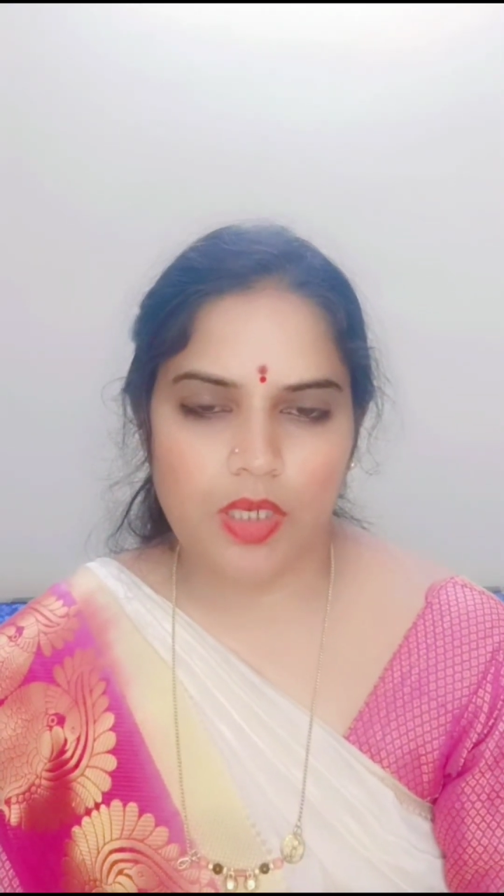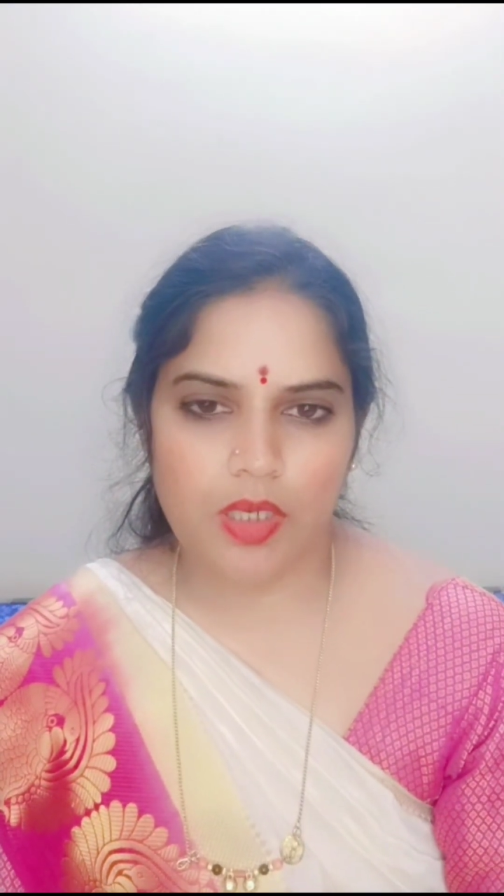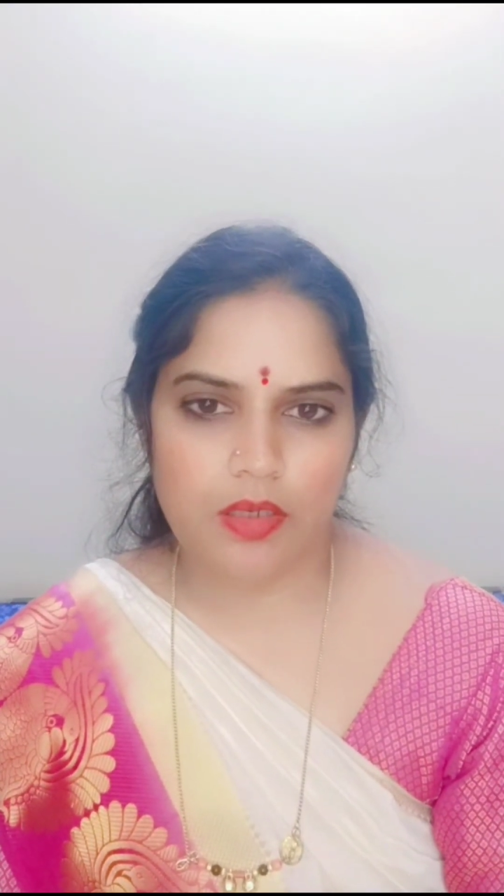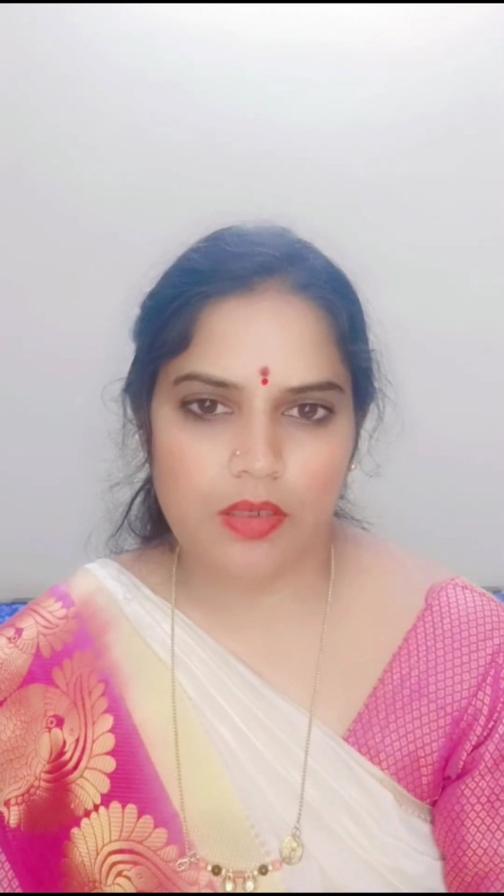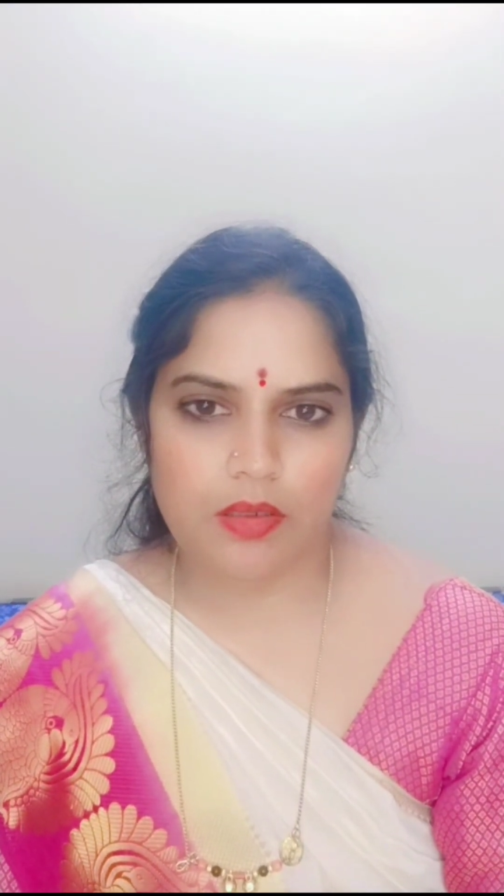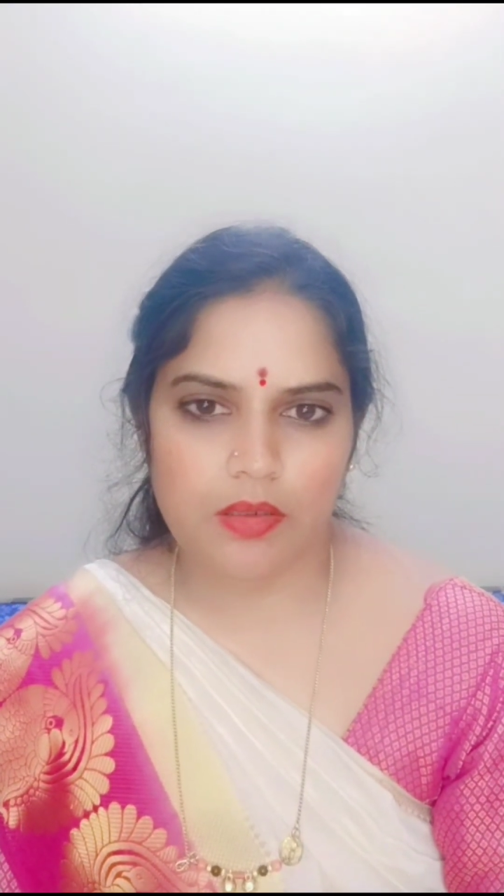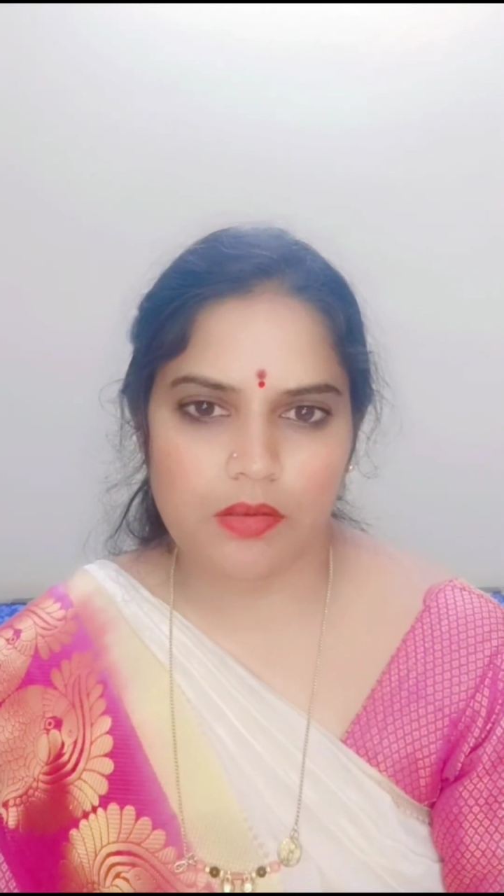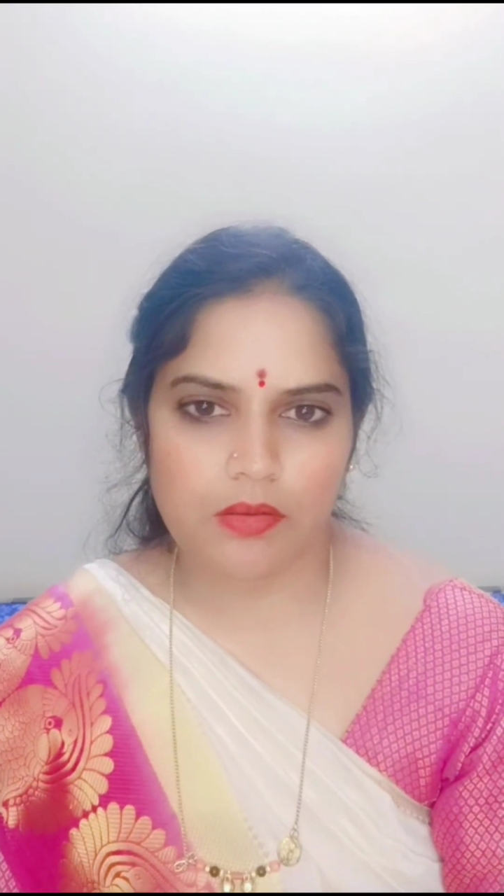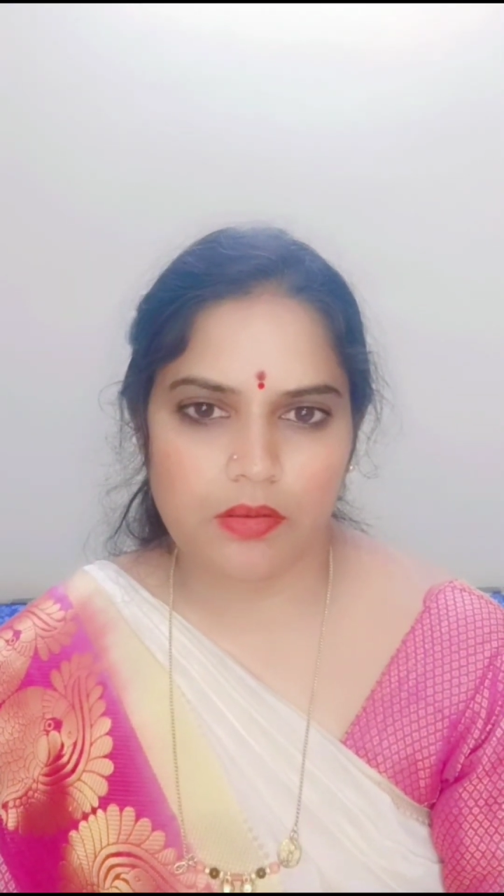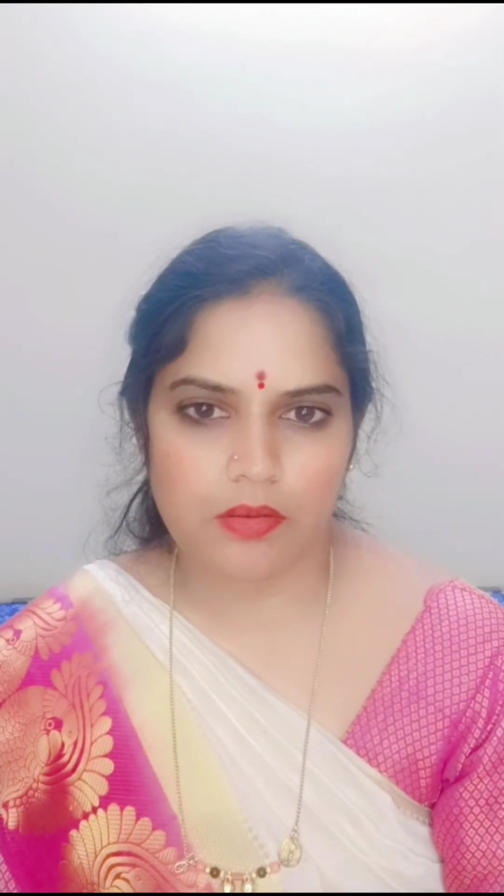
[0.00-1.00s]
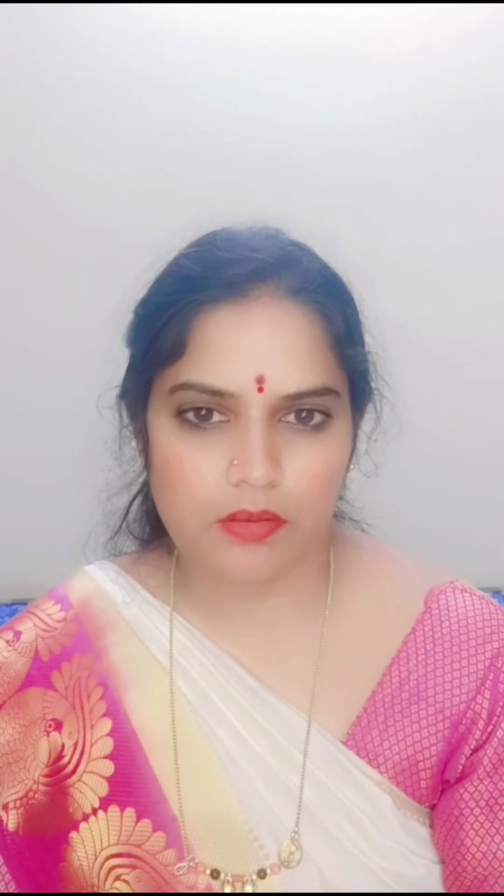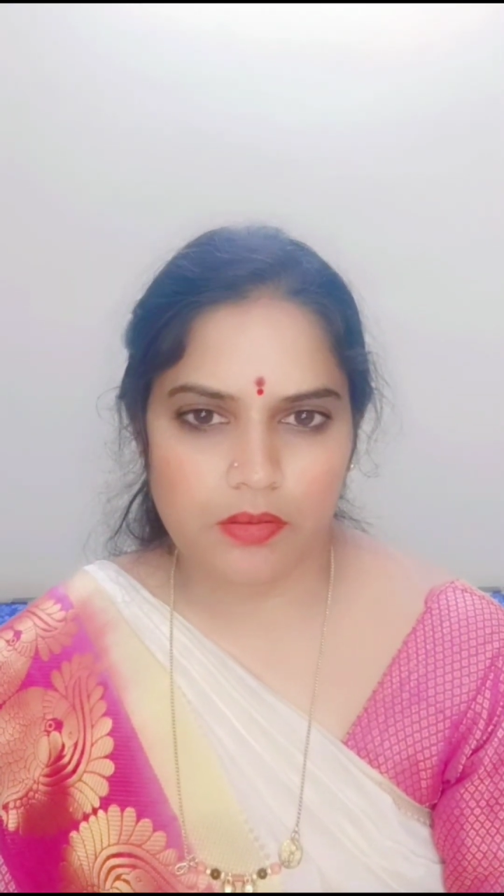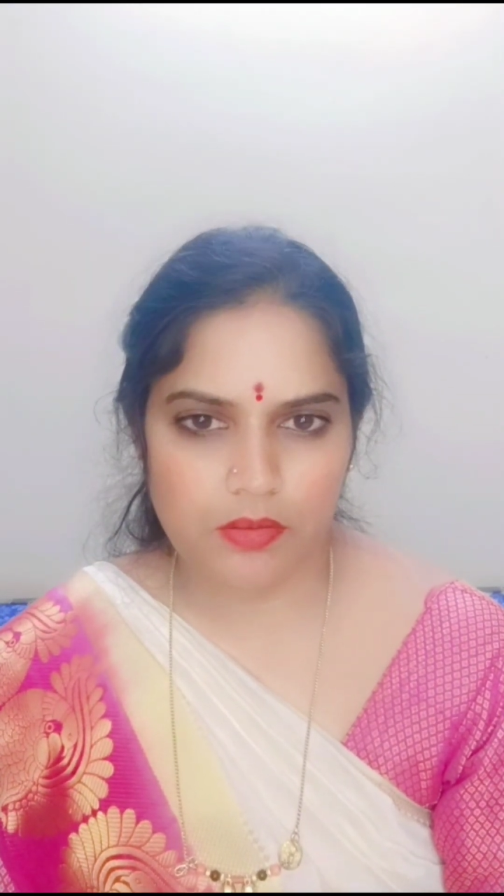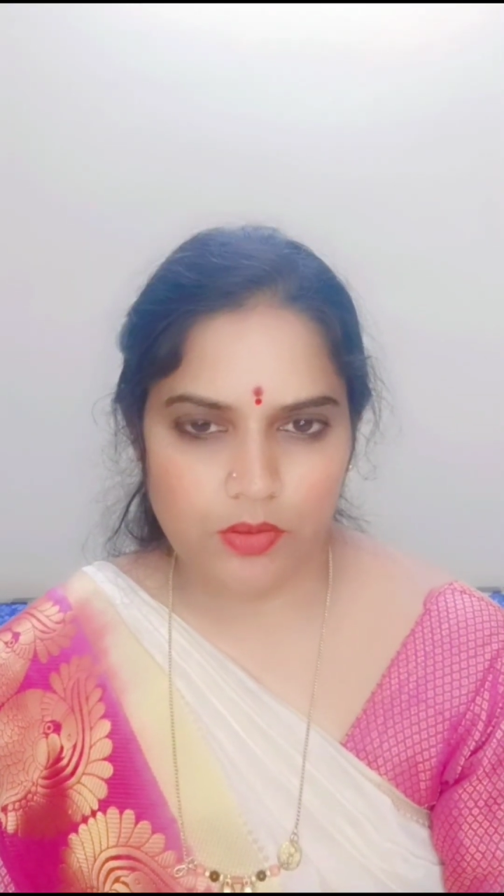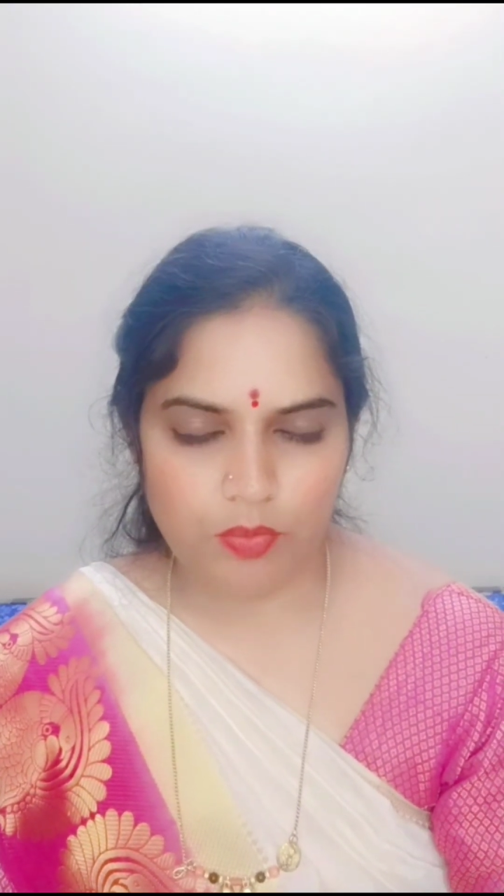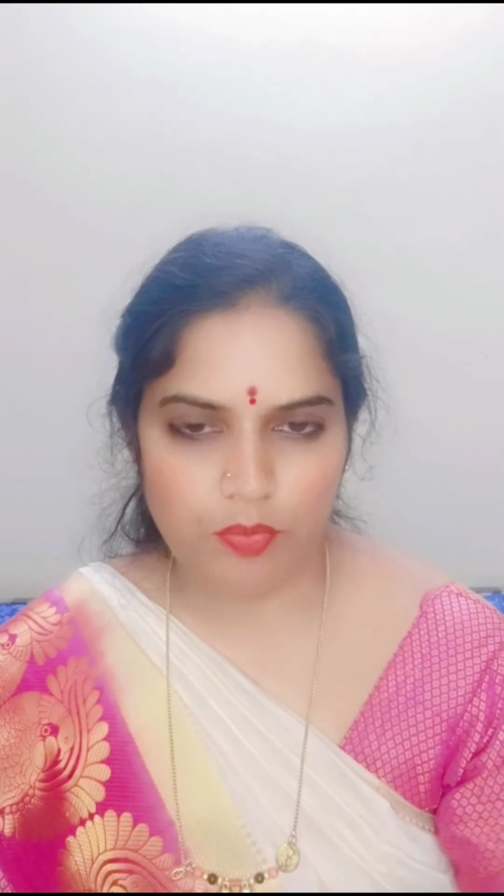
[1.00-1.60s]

are